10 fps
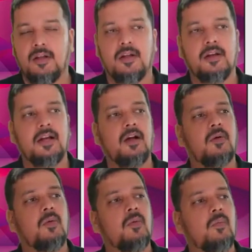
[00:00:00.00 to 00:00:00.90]

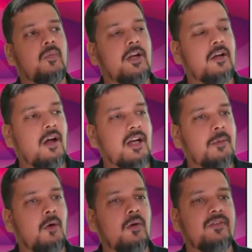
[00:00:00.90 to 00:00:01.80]
Now, when you talk
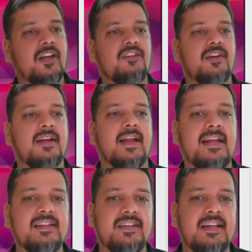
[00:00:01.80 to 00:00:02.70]
about section
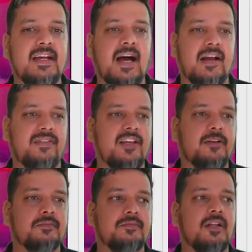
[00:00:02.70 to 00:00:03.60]
9.3 RCM,